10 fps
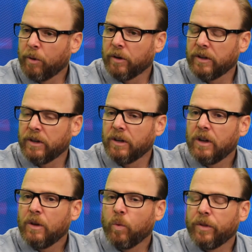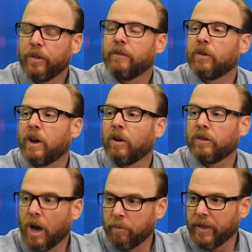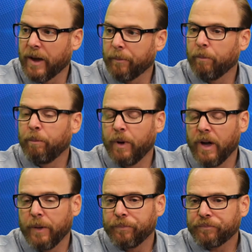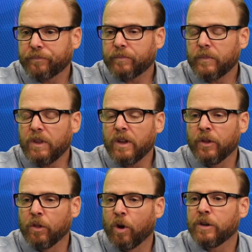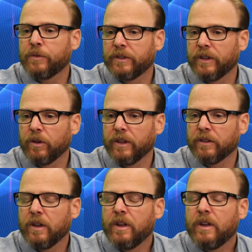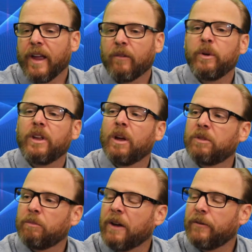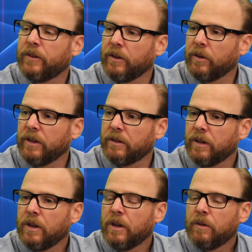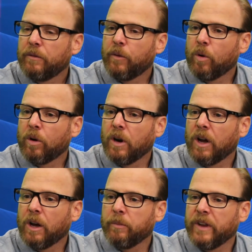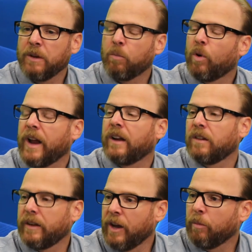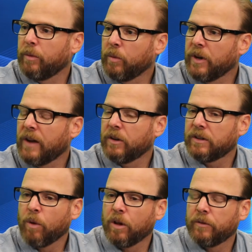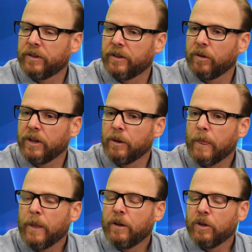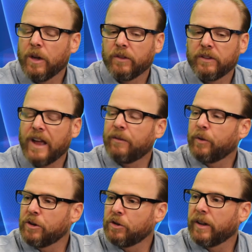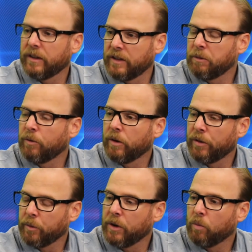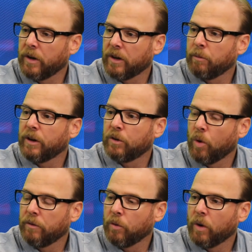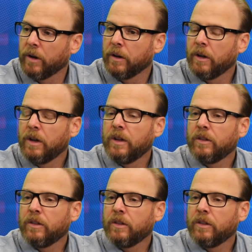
per person with level care on top of that. But the large facilities, everybody comes to my facilities for um, they need more hands-on help. When you have a smaller facility, you have the staff ratio, like I said before, three to one compared to twelve to one.